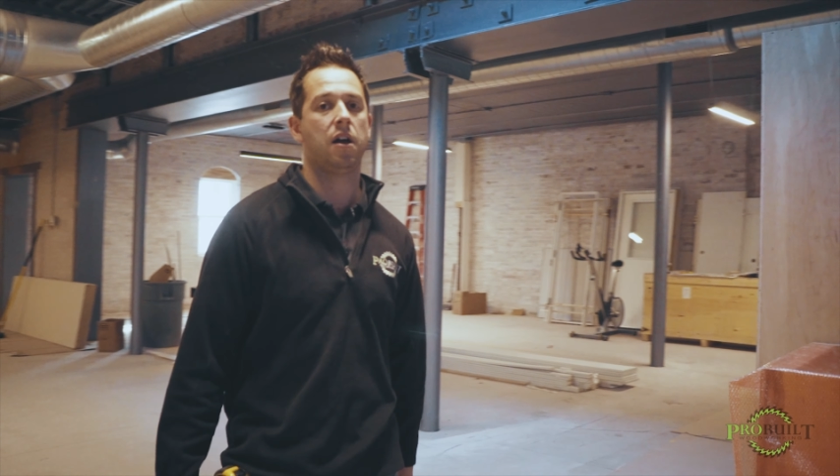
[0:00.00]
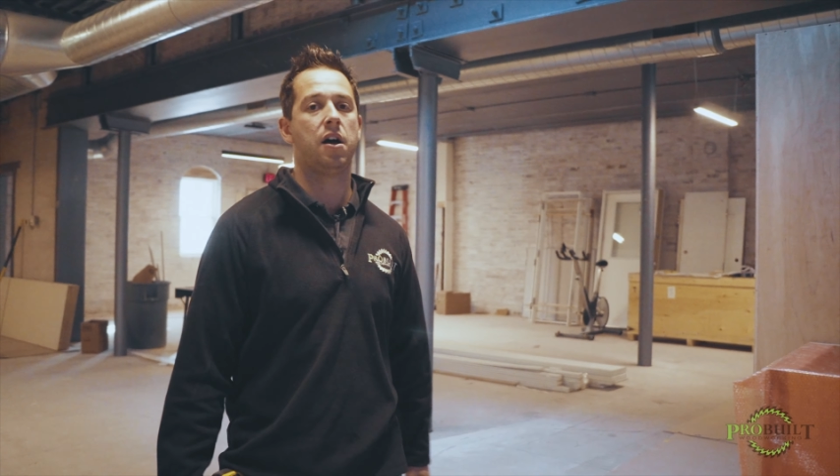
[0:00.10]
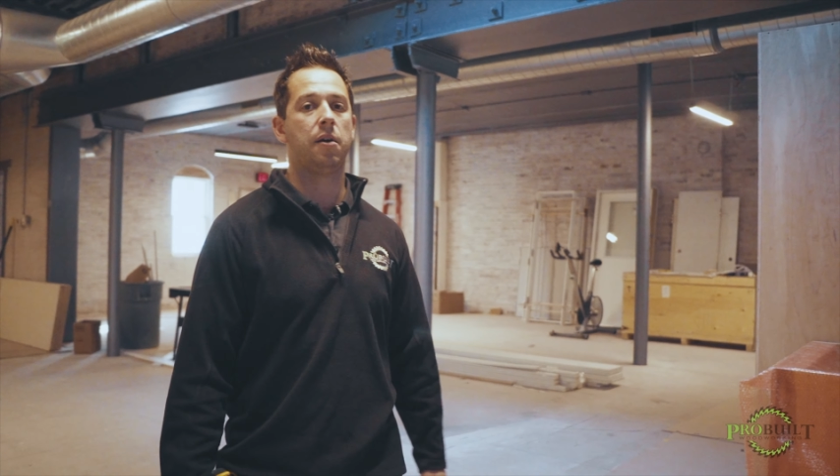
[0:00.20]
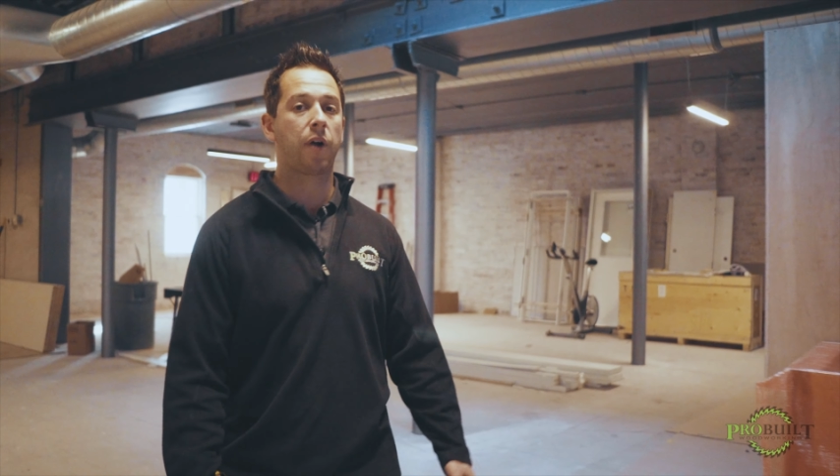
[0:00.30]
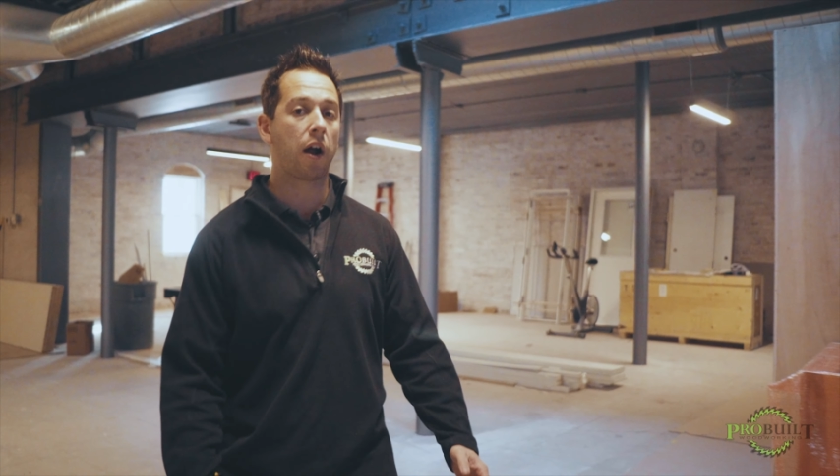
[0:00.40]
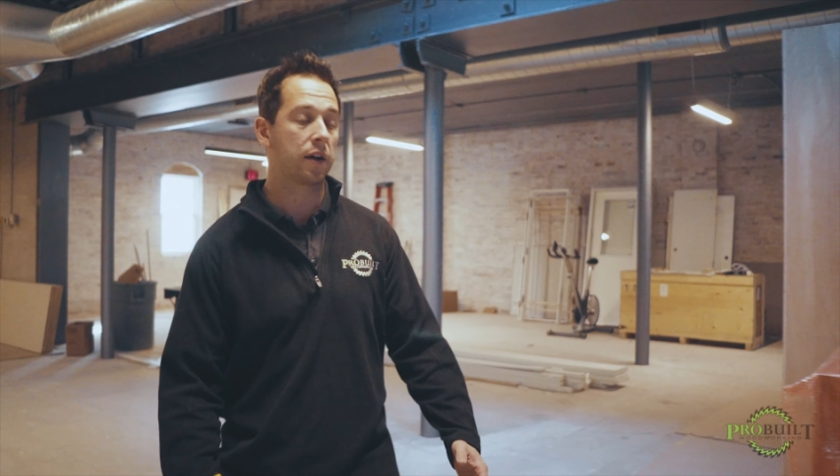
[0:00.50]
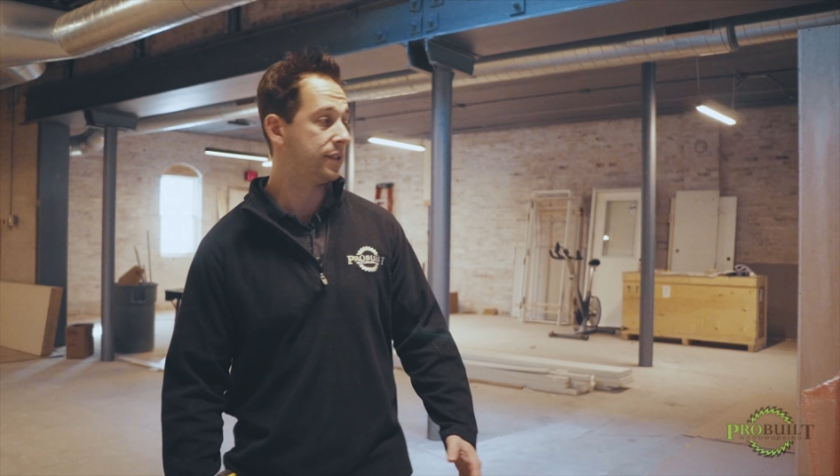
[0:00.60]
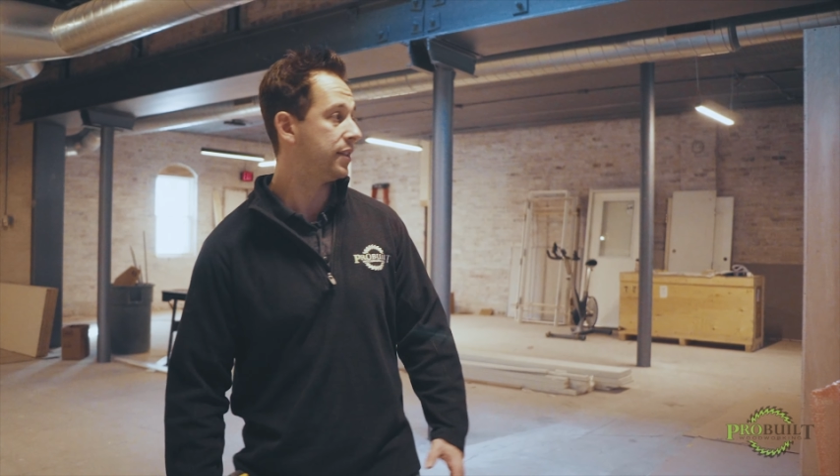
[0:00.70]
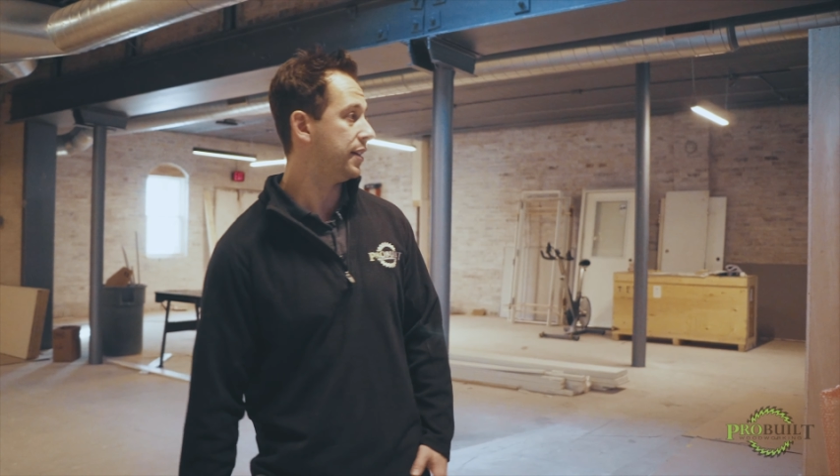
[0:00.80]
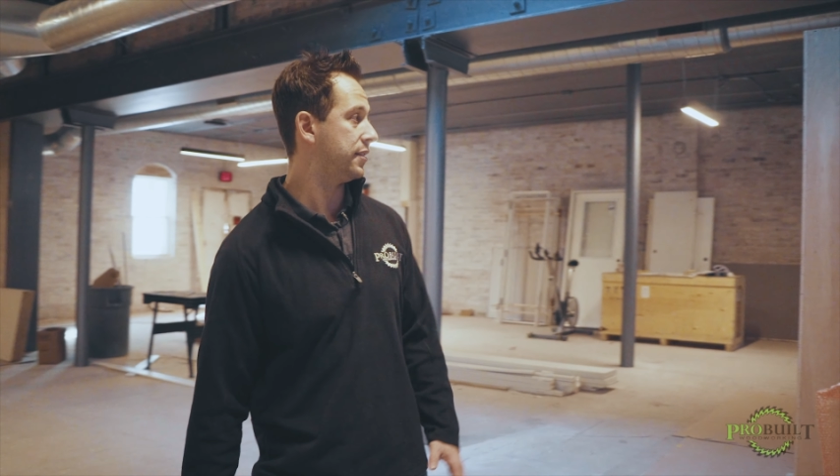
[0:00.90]

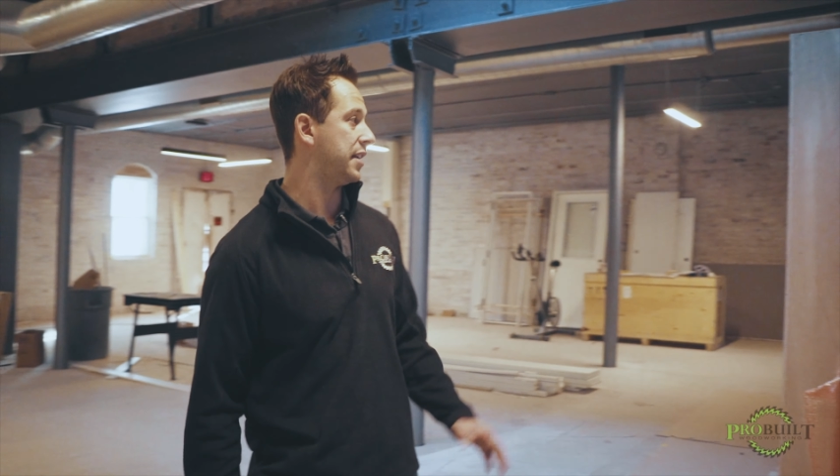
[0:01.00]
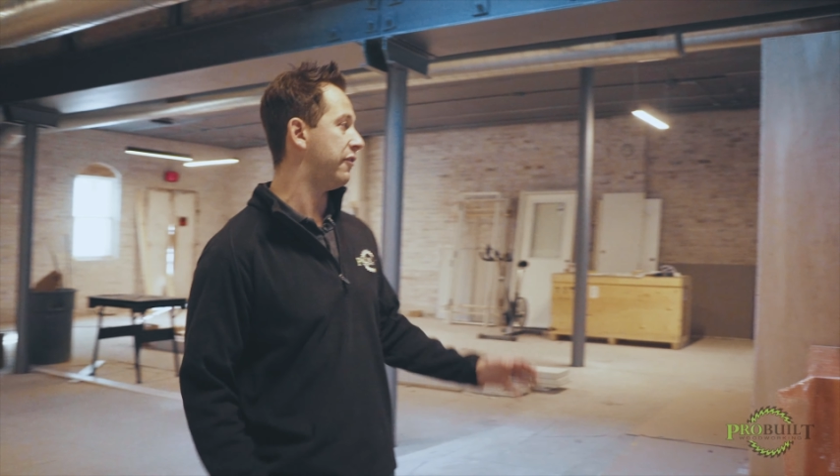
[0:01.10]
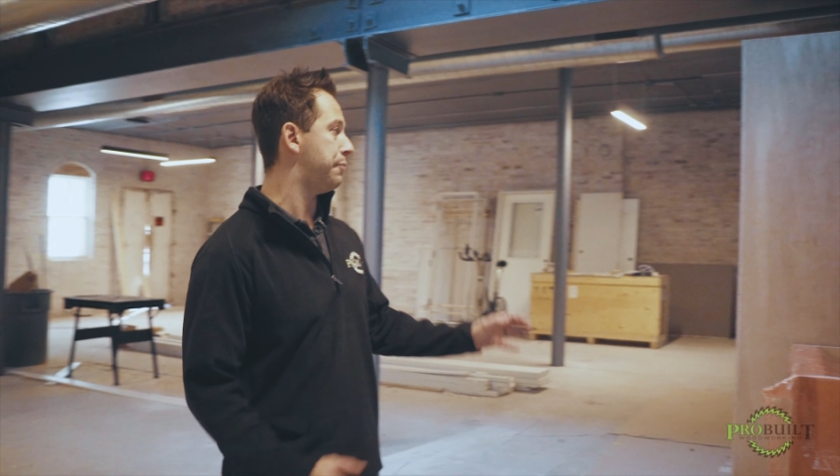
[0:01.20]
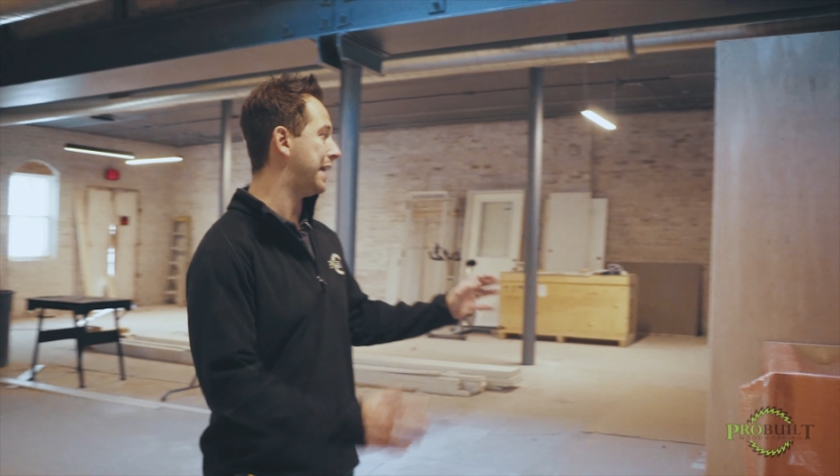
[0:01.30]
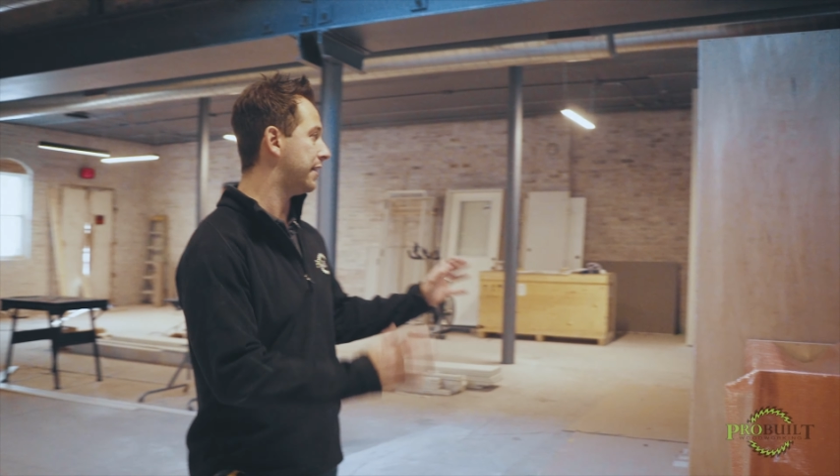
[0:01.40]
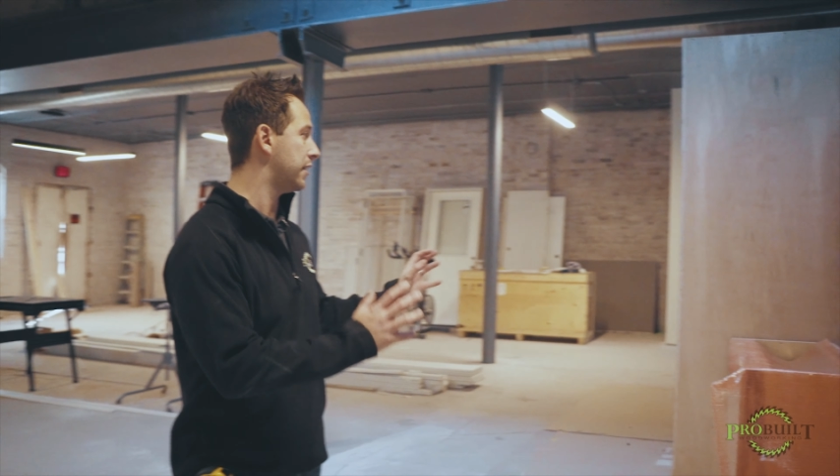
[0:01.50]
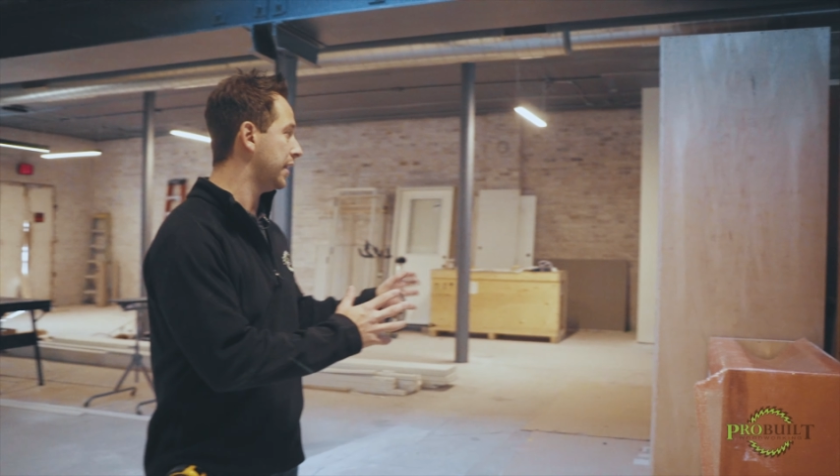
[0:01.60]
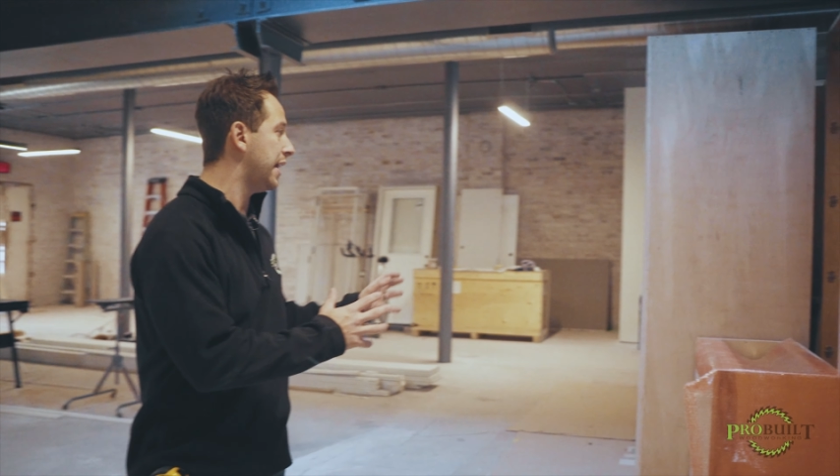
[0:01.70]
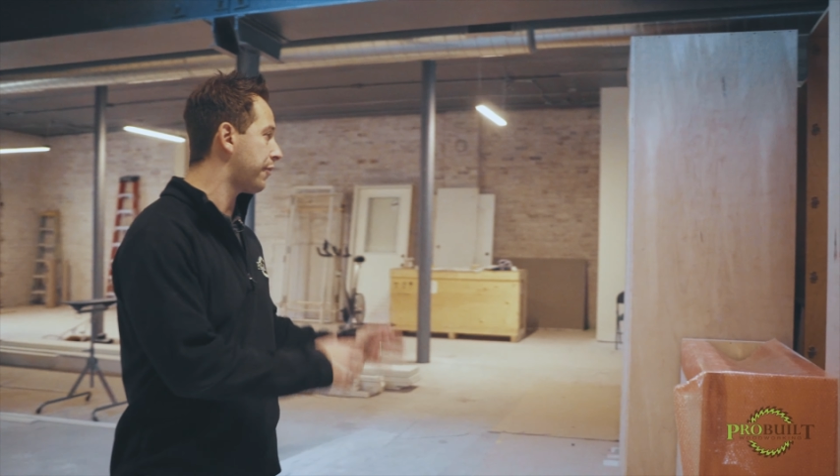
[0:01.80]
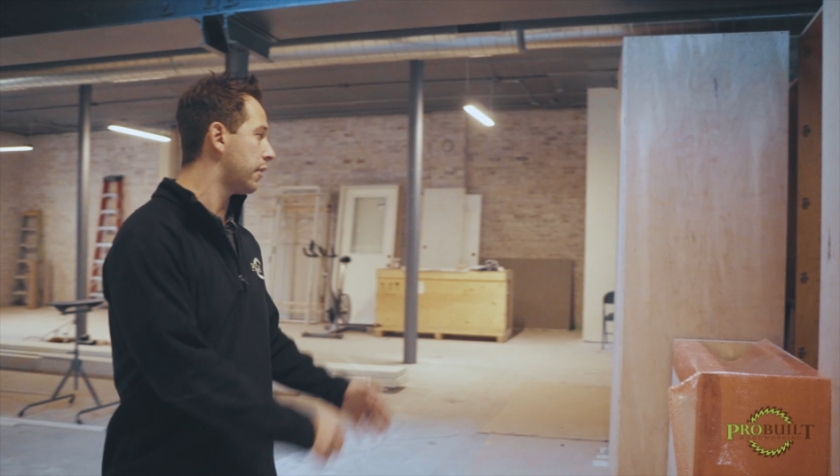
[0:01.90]
carcasses have been
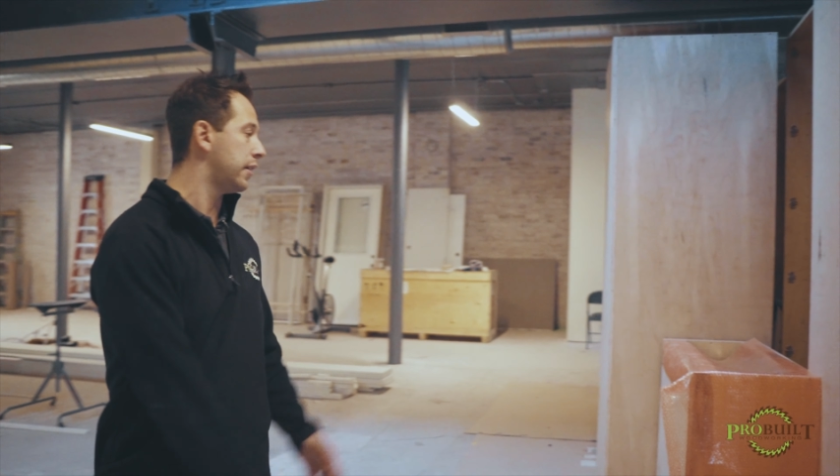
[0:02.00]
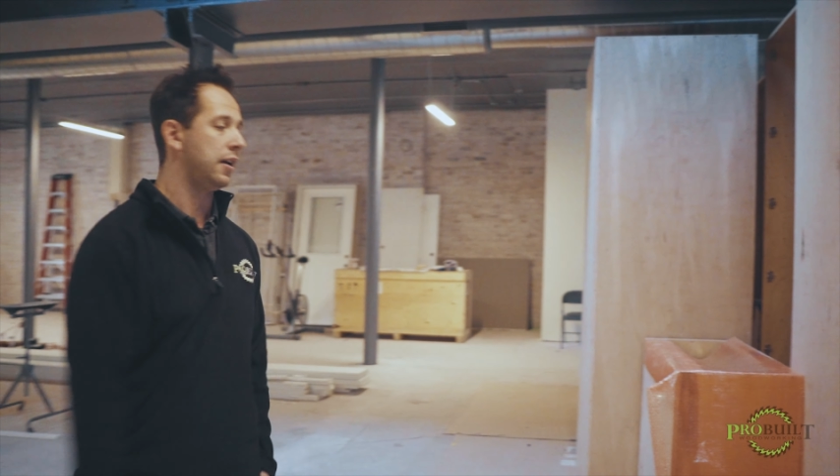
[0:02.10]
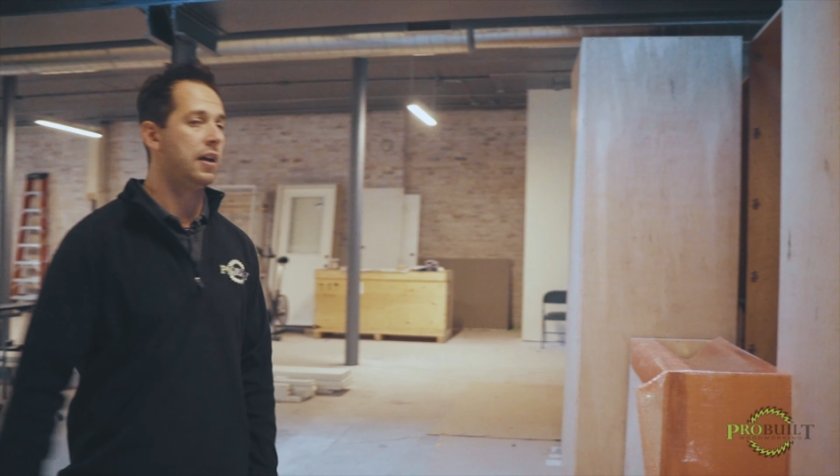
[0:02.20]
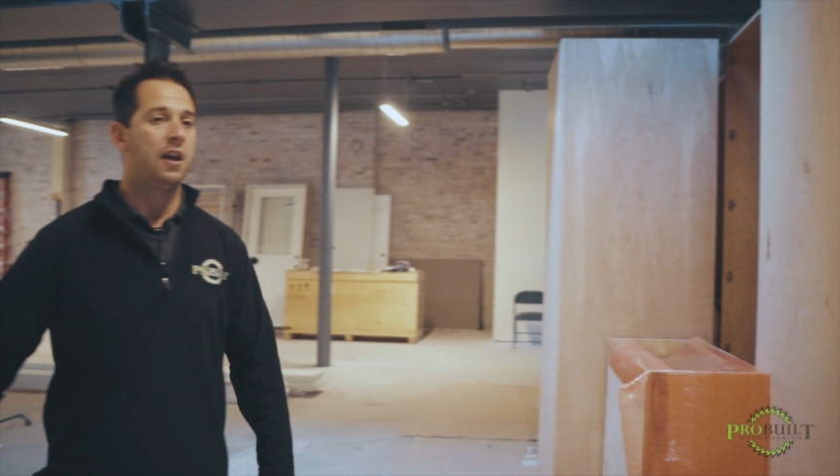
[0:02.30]
delivered.